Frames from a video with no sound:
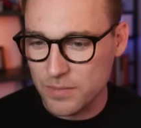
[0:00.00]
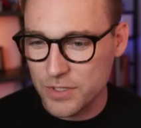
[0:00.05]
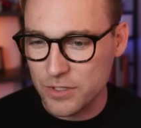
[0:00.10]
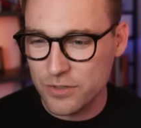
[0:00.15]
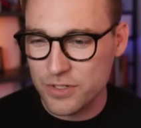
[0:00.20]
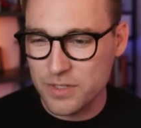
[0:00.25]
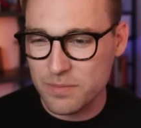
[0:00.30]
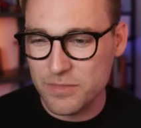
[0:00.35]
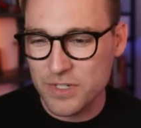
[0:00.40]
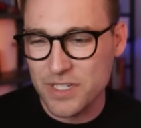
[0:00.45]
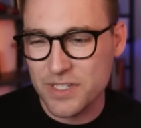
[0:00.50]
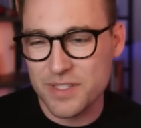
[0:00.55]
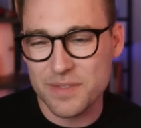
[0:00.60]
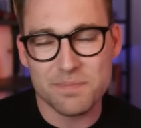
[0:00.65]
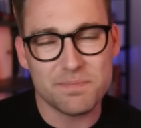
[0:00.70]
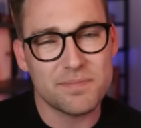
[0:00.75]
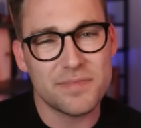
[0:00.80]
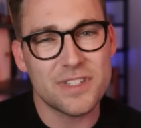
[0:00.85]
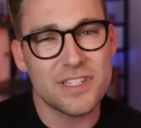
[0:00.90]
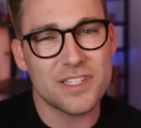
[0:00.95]
there's some just
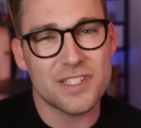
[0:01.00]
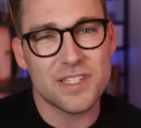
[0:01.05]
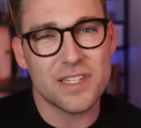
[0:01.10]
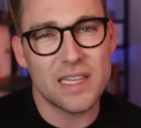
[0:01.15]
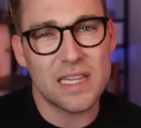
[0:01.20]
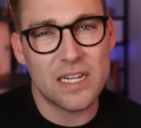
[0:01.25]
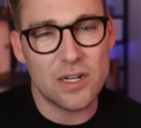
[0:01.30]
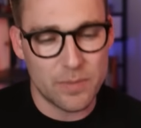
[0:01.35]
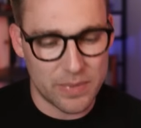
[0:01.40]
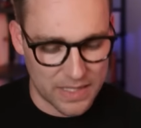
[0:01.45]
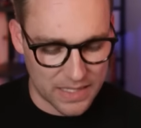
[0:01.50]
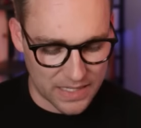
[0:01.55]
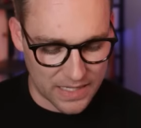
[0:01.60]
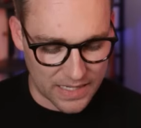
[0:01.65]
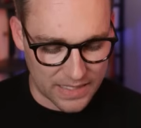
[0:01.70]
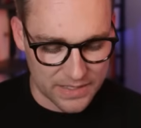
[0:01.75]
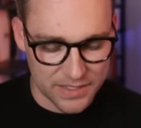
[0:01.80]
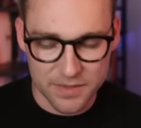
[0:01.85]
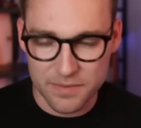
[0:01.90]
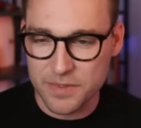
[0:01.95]
a little bit of
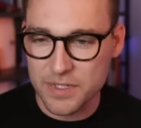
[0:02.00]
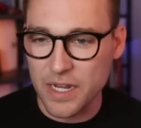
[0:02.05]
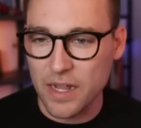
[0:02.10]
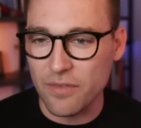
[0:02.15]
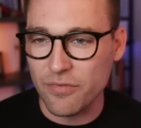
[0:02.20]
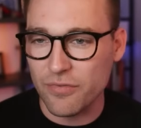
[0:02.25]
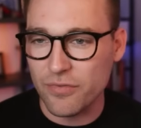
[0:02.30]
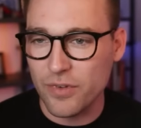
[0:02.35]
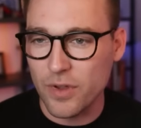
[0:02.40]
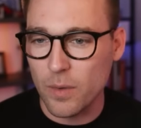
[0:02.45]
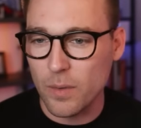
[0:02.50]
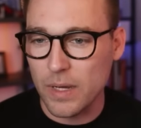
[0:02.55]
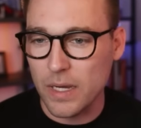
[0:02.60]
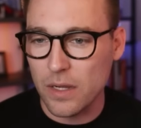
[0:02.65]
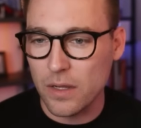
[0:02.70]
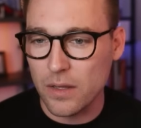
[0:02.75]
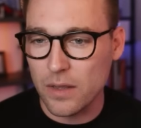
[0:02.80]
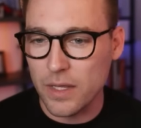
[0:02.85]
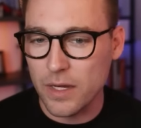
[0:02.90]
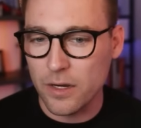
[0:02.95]
nice stuff going
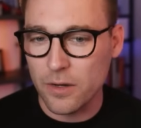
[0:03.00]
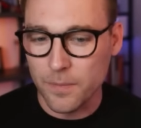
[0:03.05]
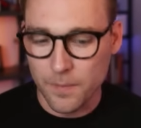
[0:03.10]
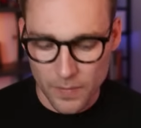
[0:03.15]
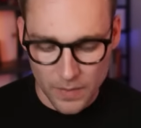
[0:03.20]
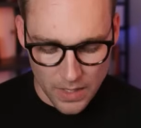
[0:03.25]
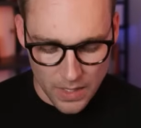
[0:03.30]
on there.